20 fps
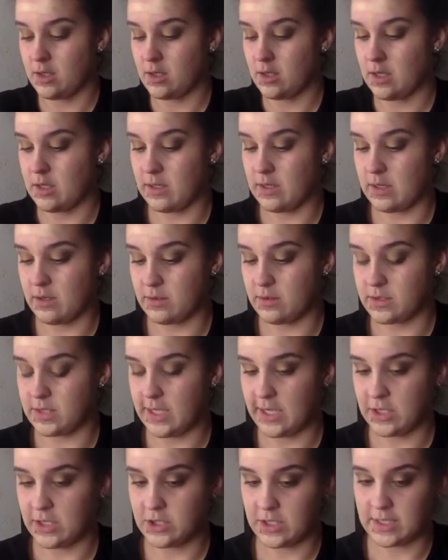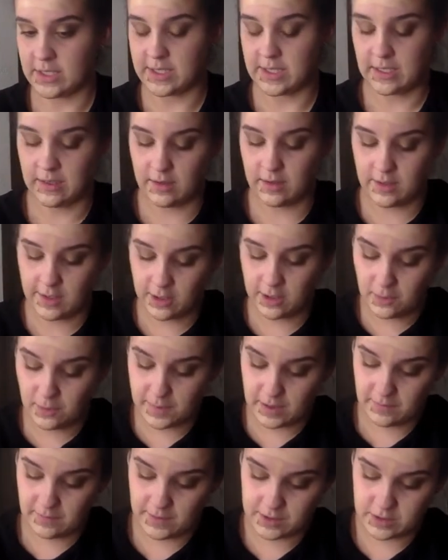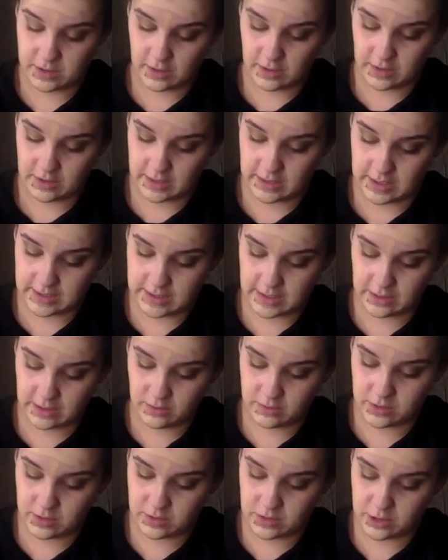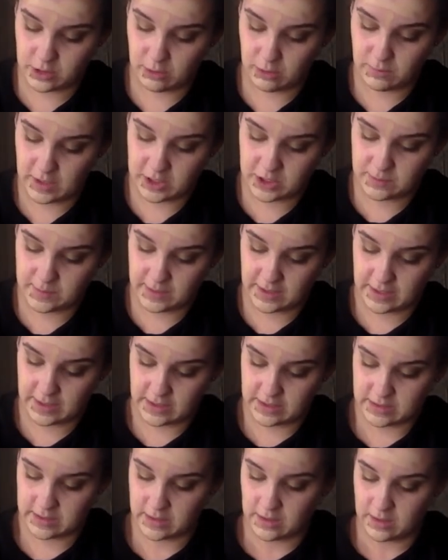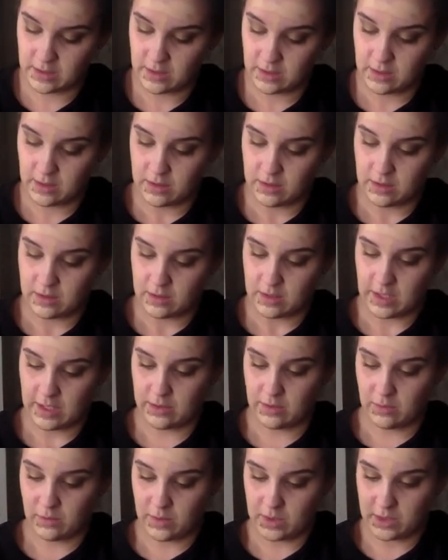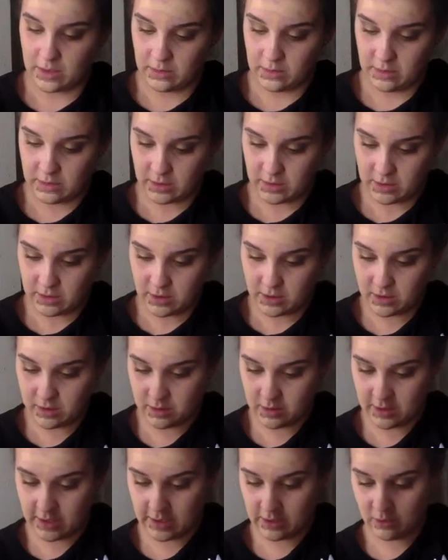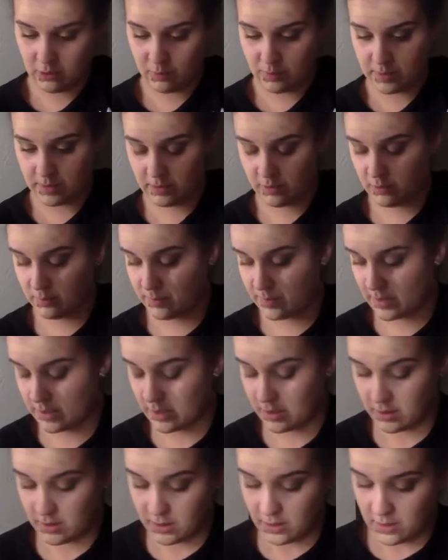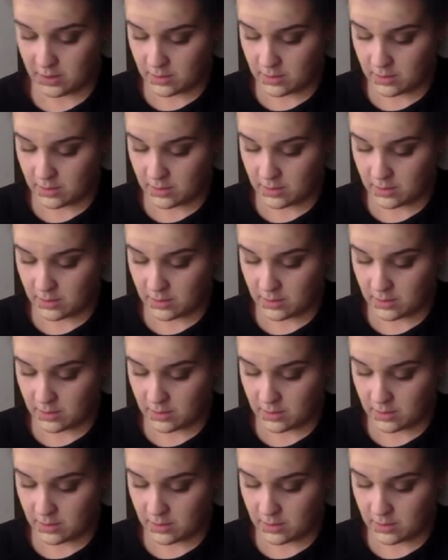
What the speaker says: And then I'll take just a little bit of the darkness. I don't do too much because I don't want to look like an Oompa Loompa.